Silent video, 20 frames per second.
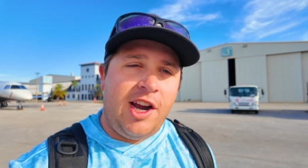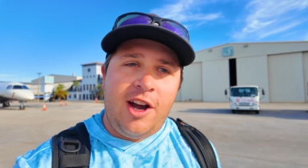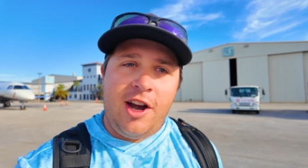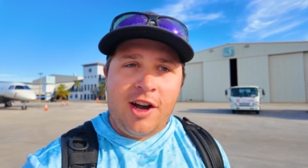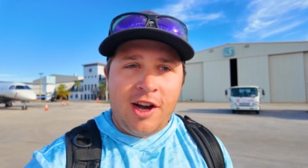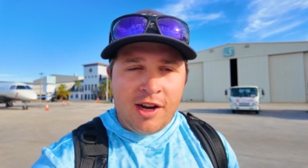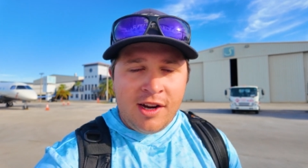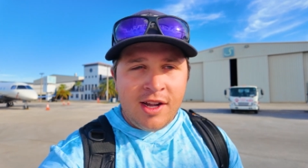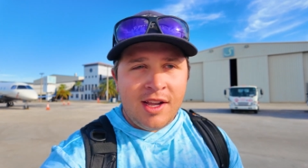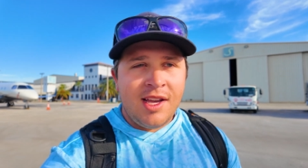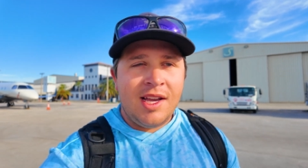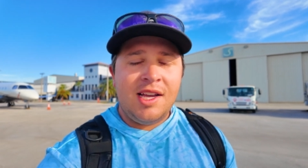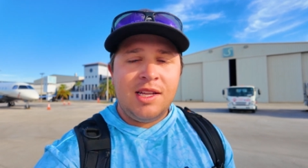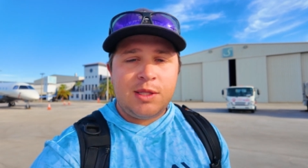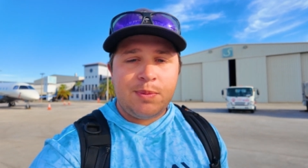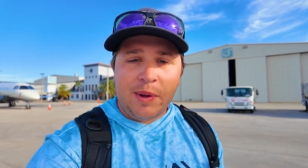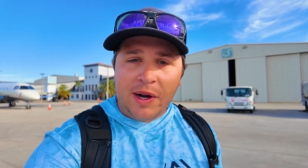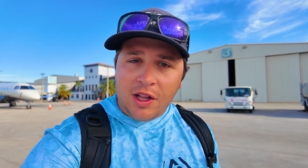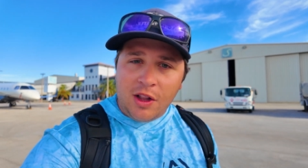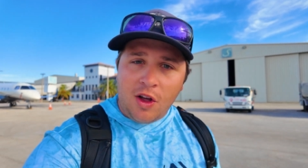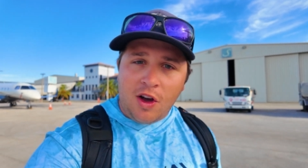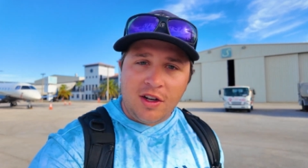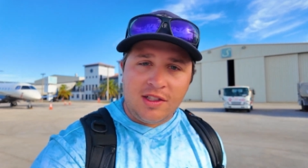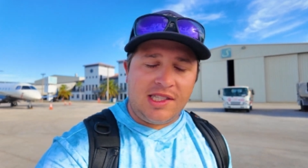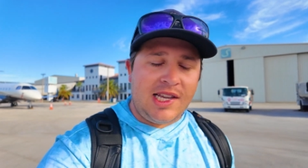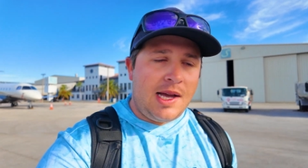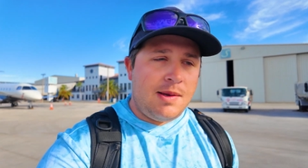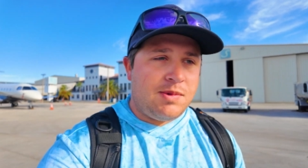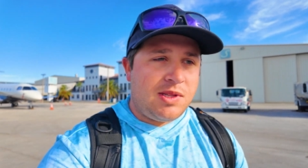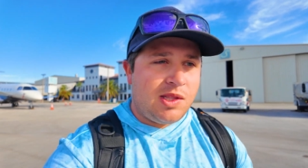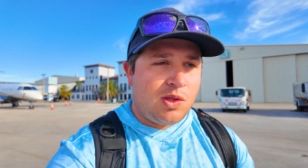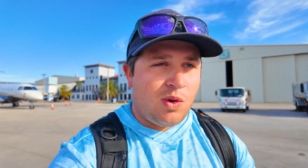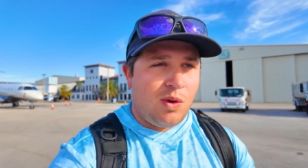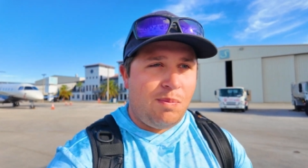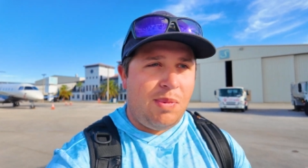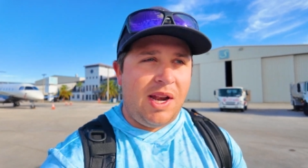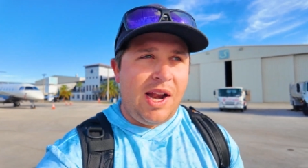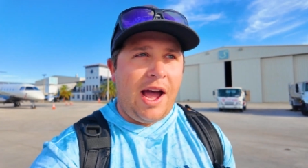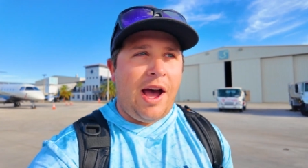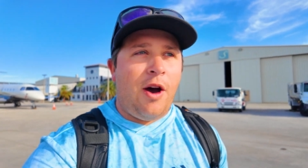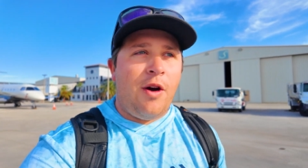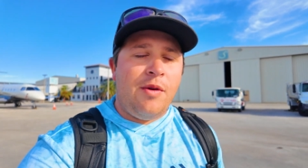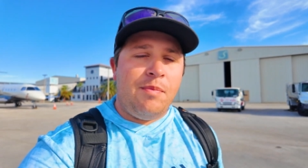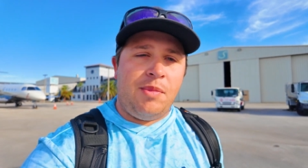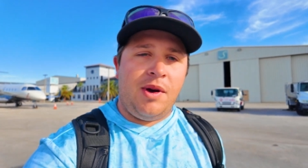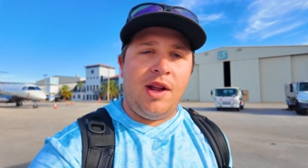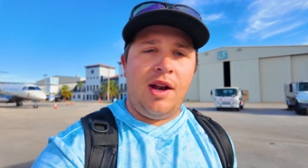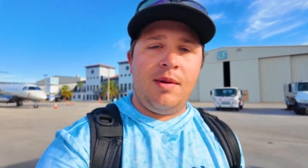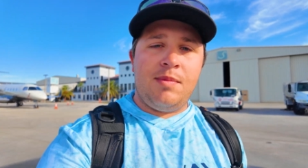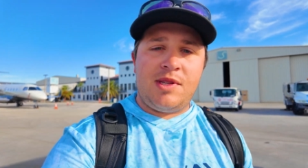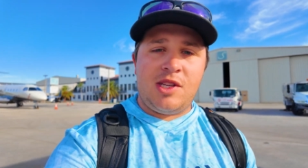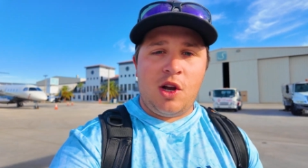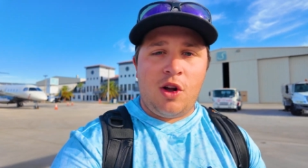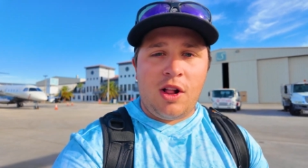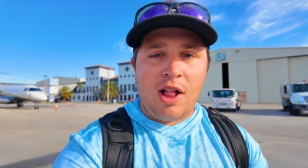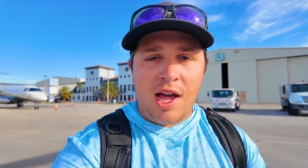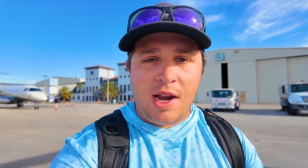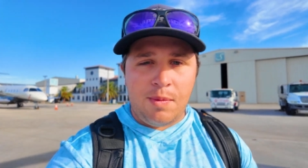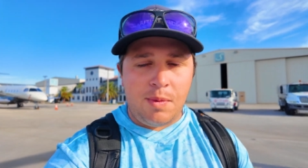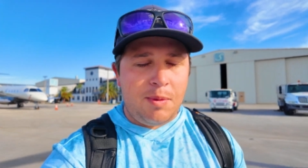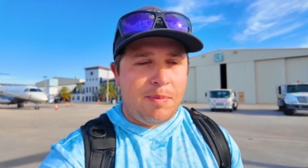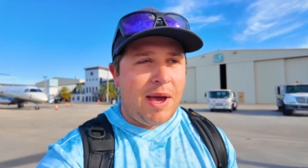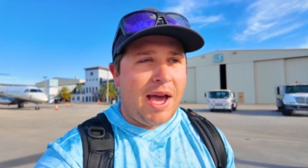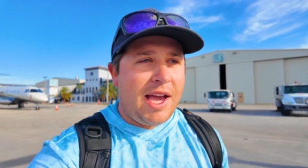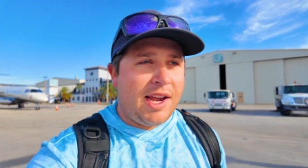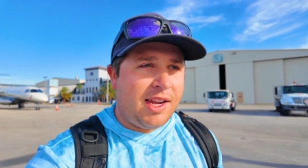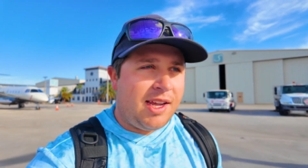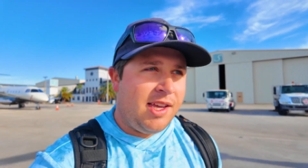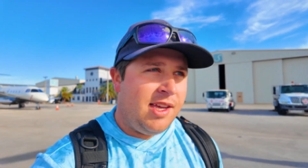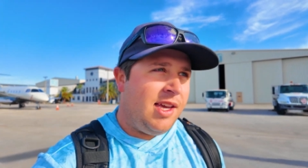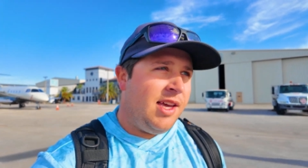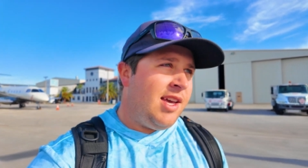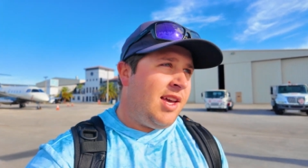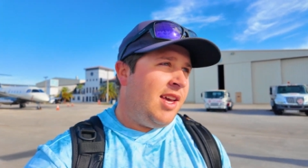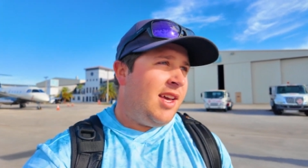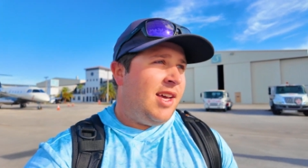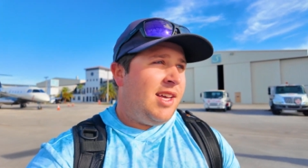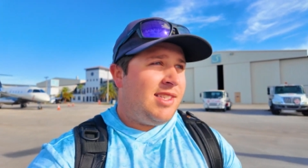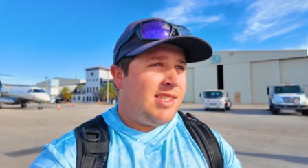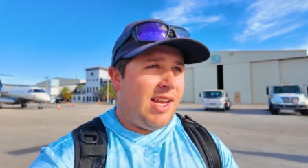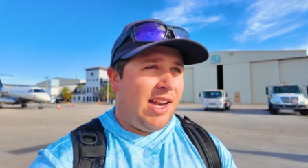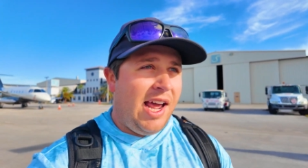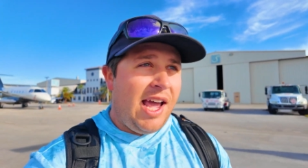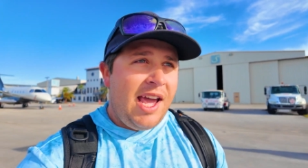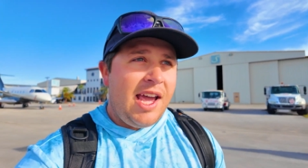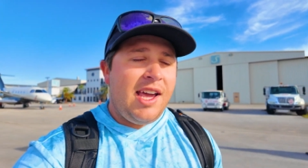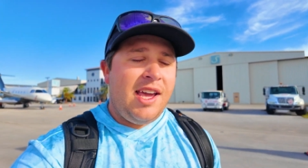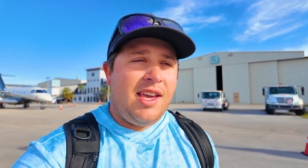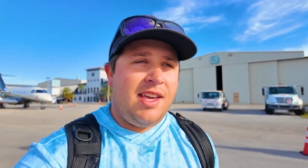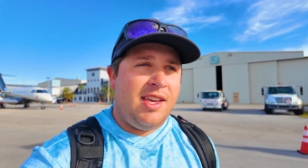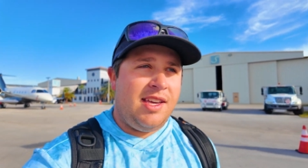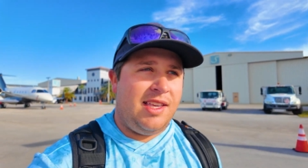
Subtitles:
year. It's been a long time since we've been out, but I'm so glad to be back today.